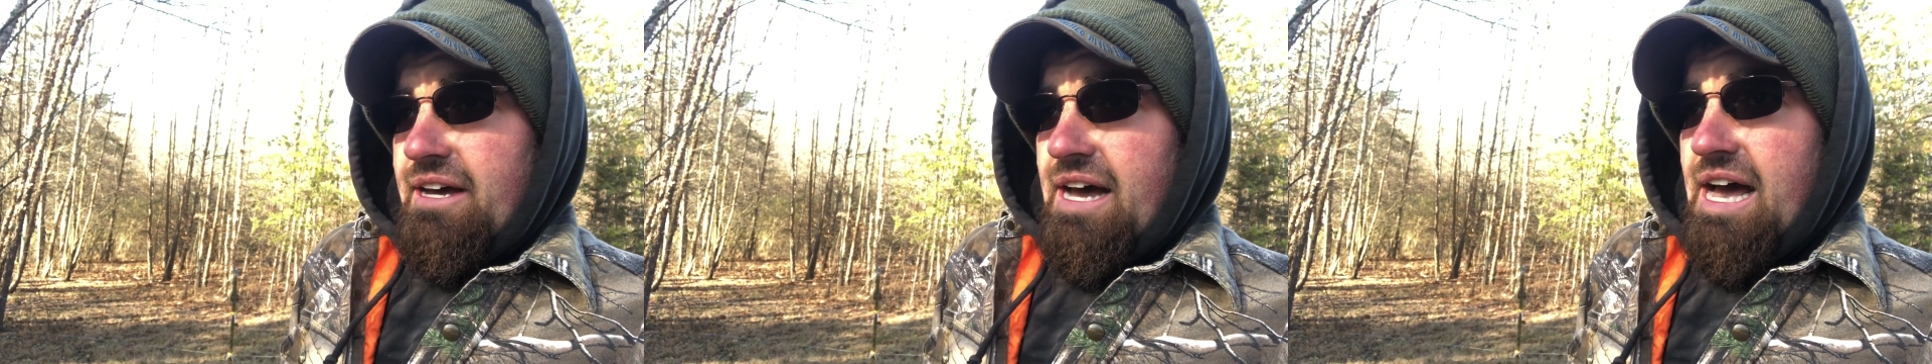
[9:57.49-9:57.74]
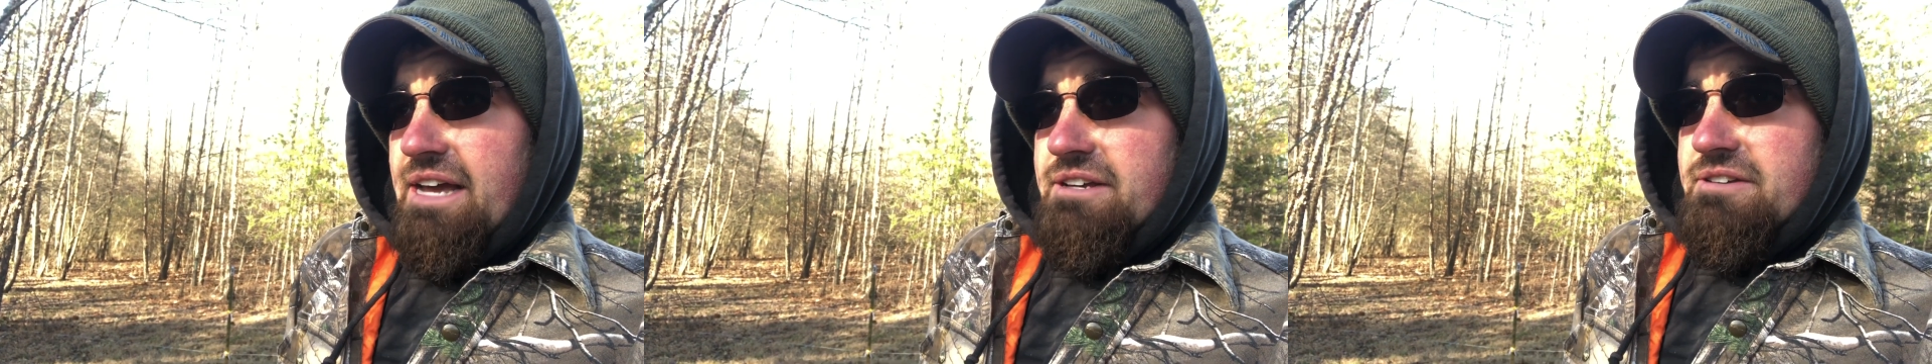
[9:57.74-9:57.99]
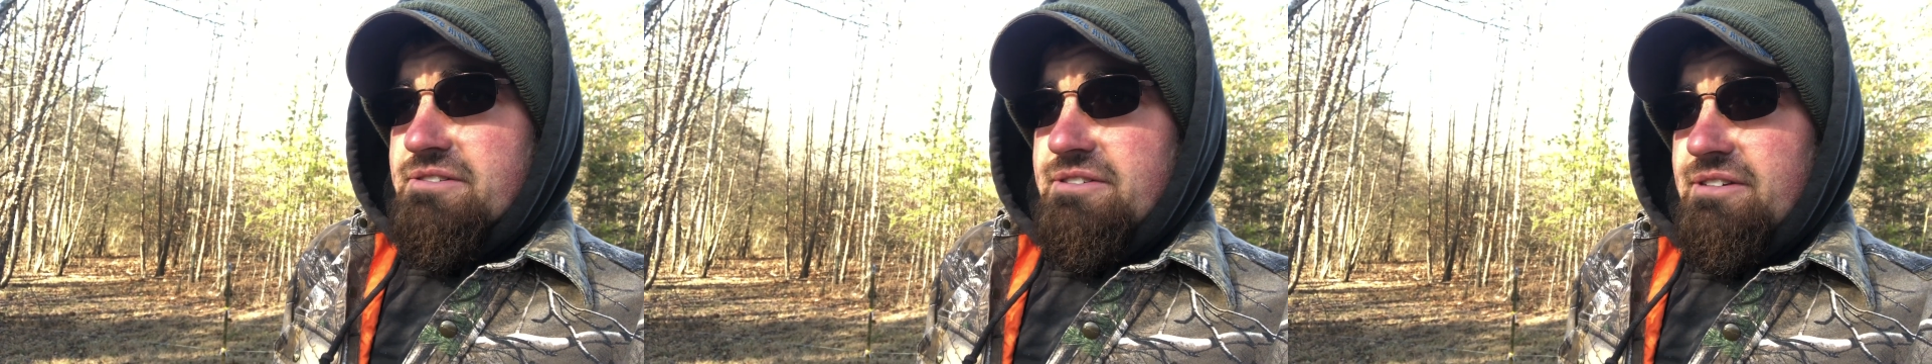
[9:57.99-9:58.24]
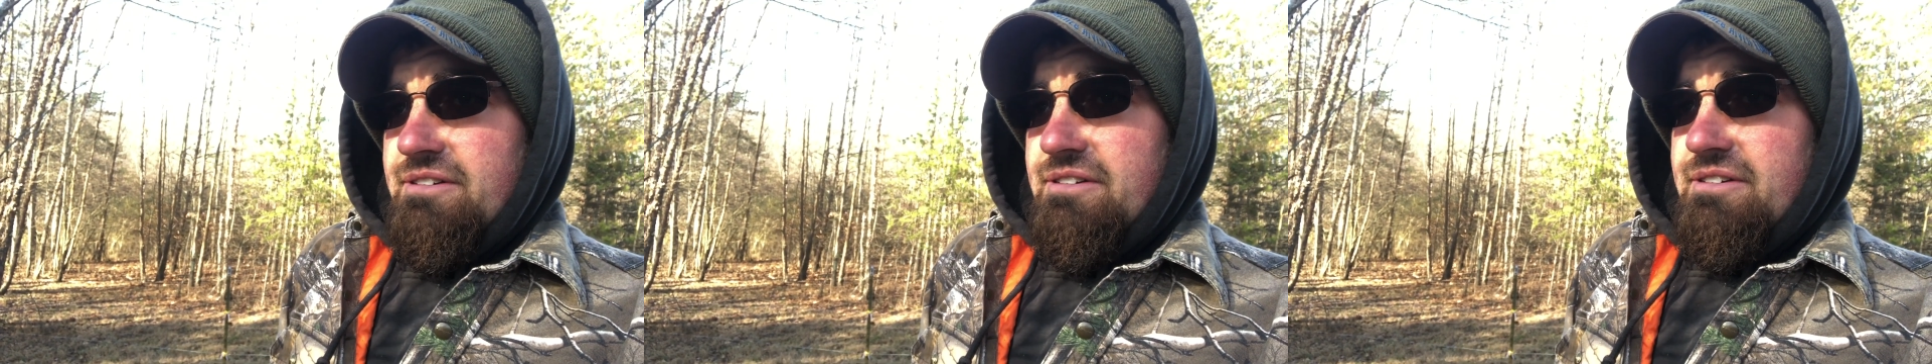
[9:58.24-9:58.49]
I
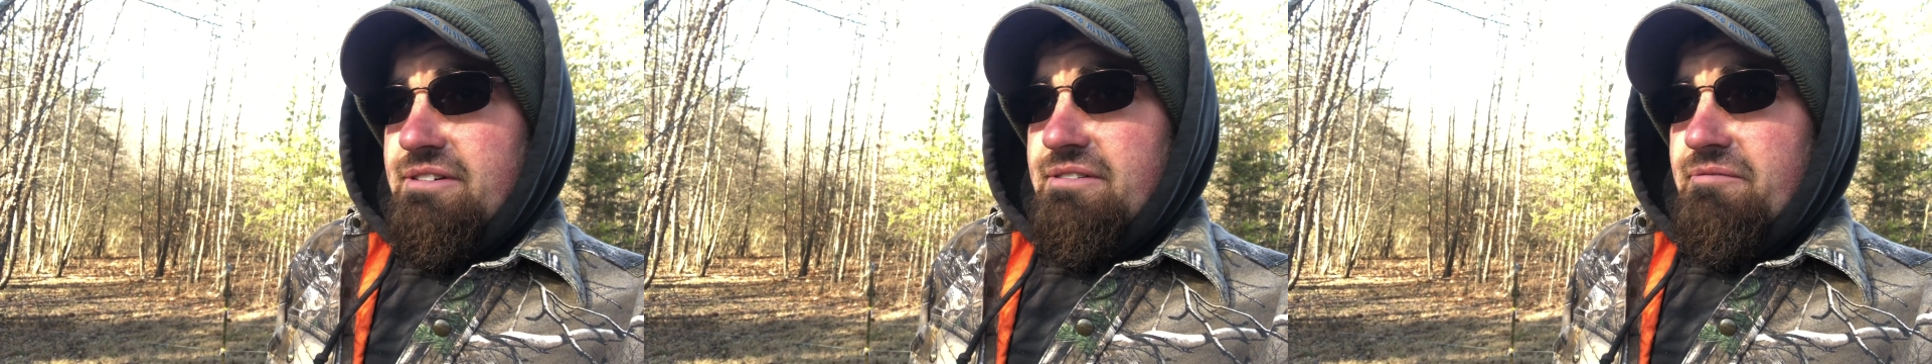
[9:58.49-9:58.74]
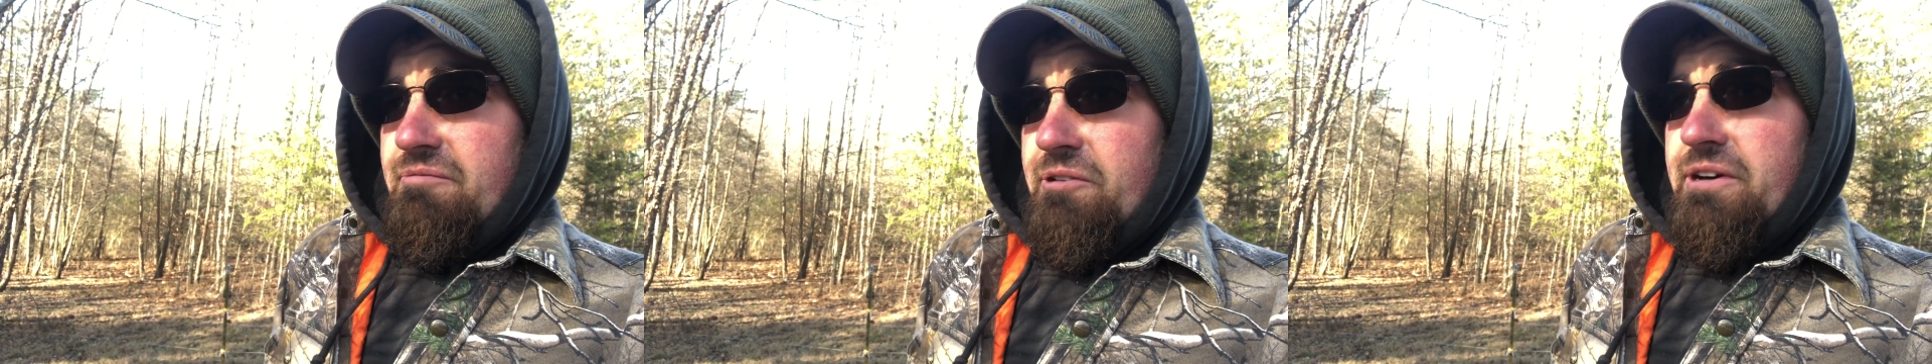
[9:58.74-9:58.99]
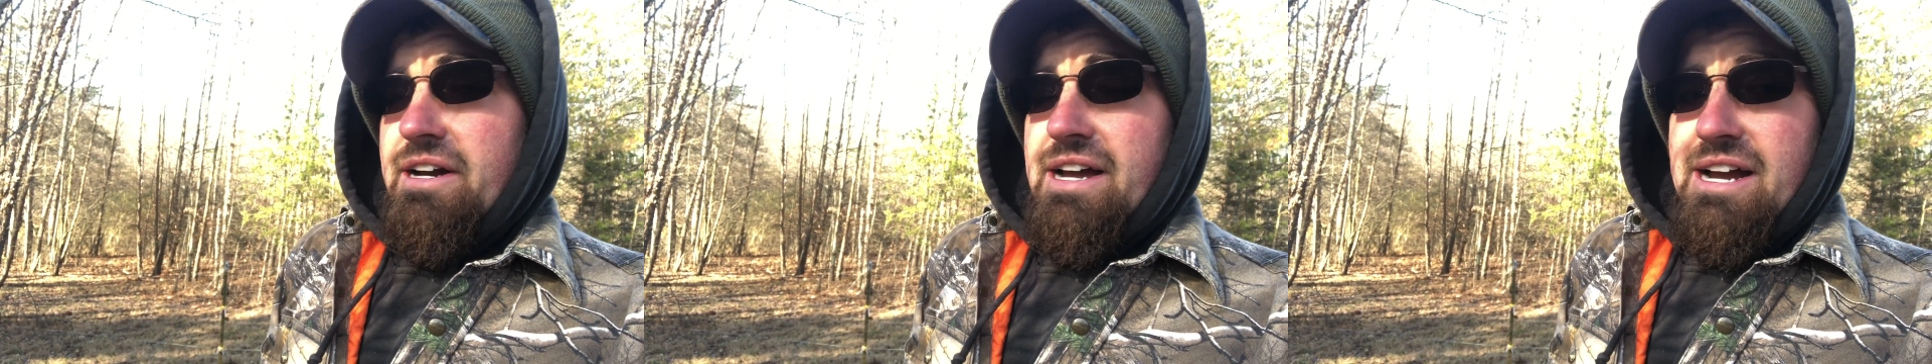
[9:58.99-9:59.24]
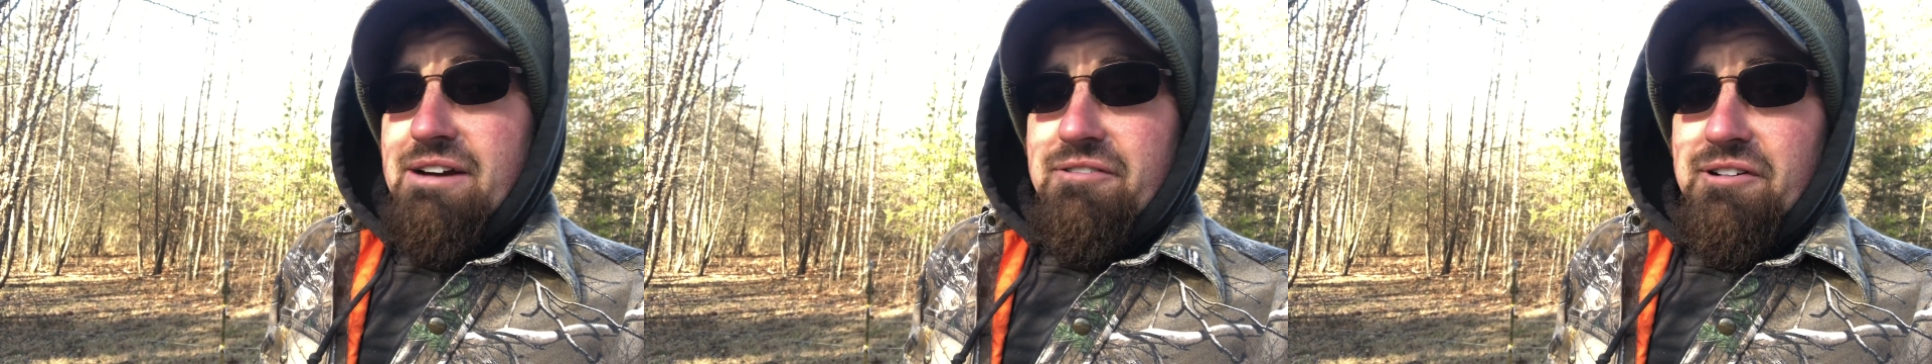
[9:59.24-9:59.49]
used
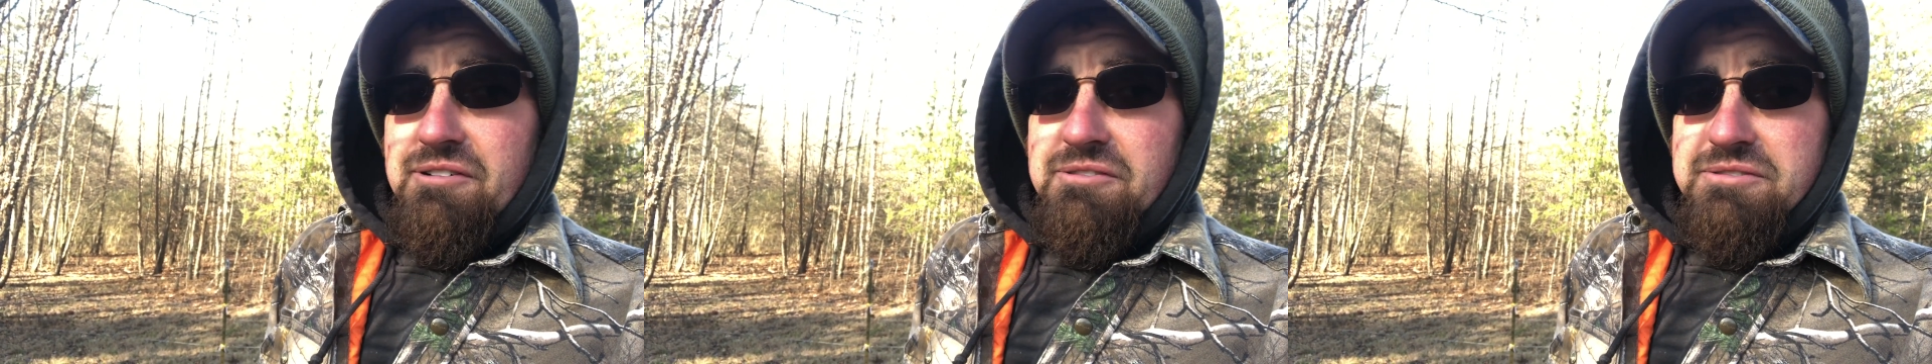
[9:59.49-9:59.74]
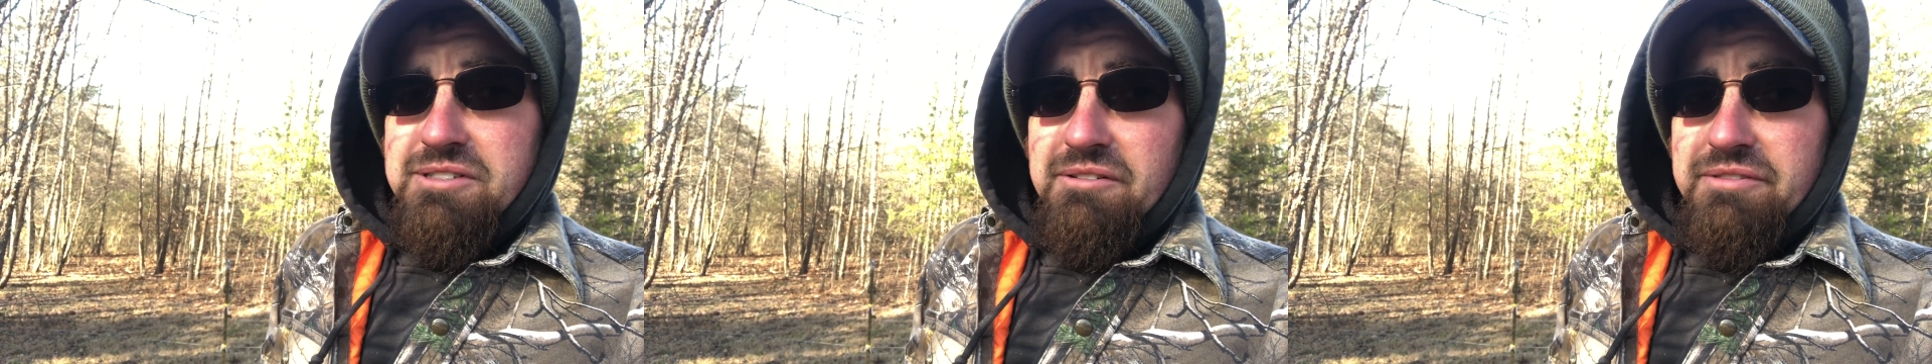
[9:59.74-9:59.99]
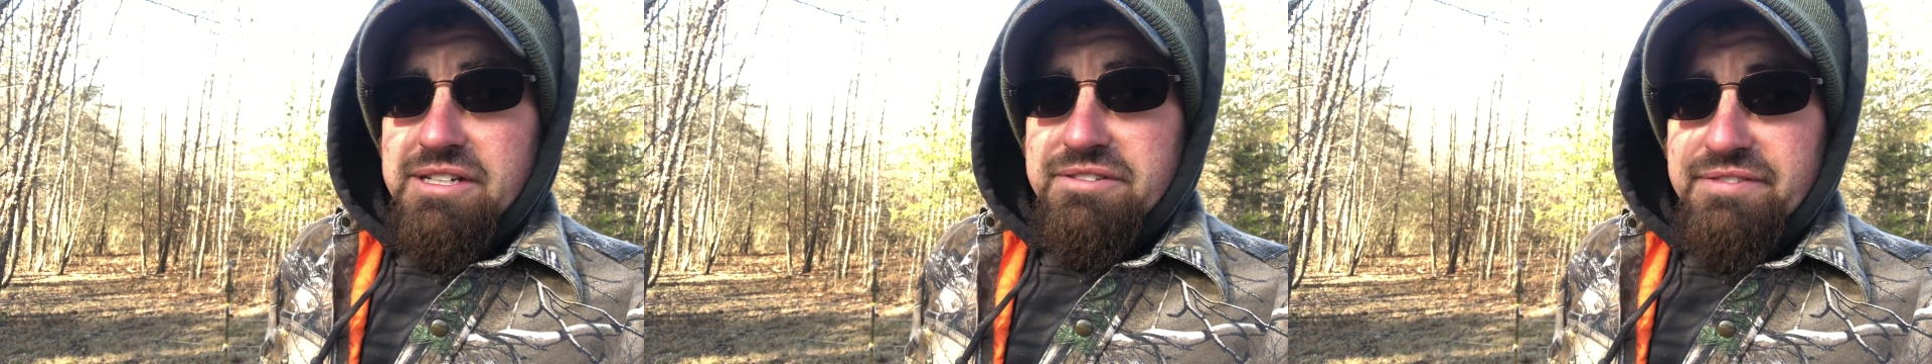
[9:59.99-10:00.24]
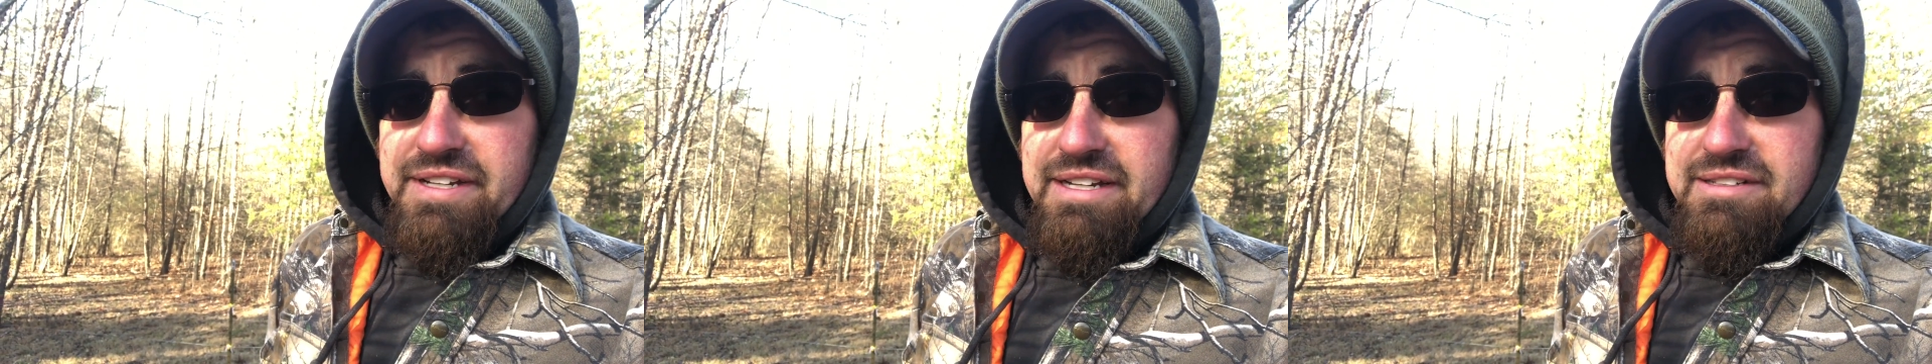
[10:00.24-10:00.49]
1.5 rolls on this
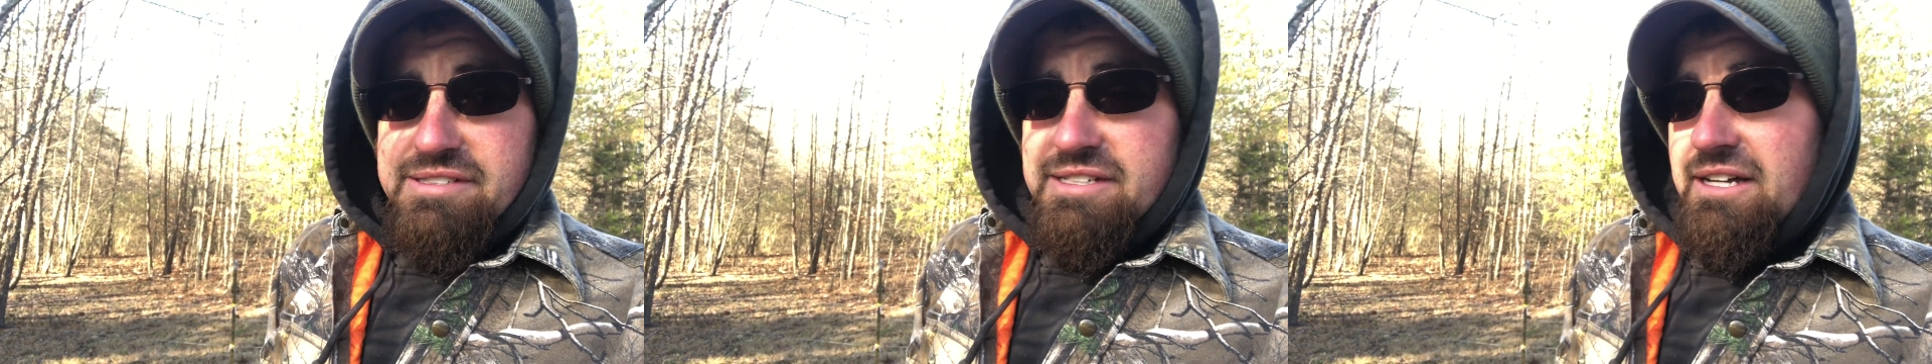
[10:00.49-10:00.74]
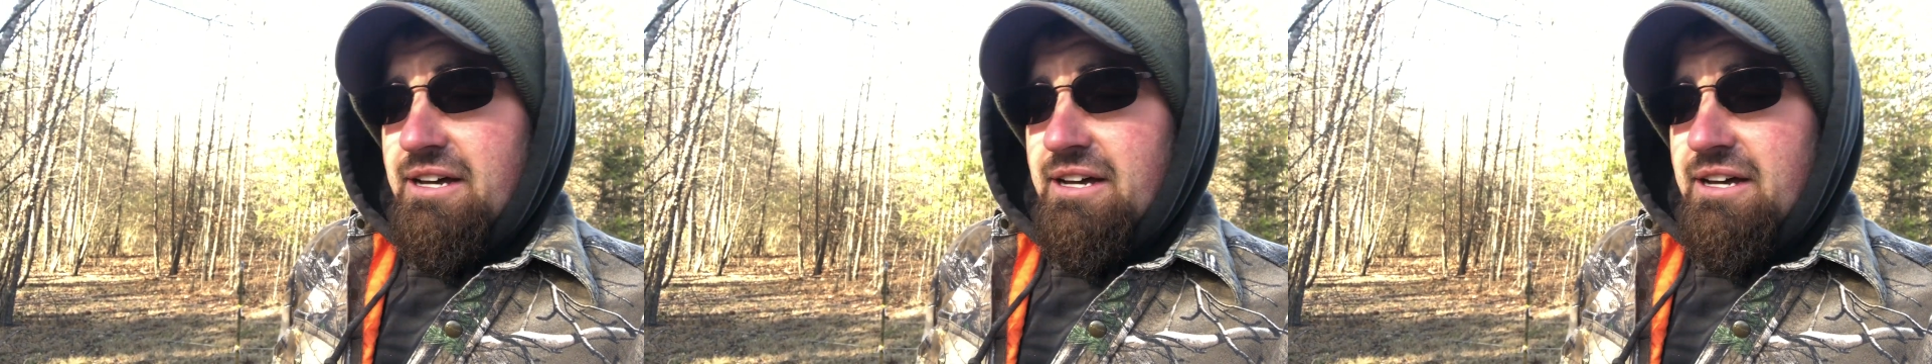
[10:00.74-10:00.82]
fence.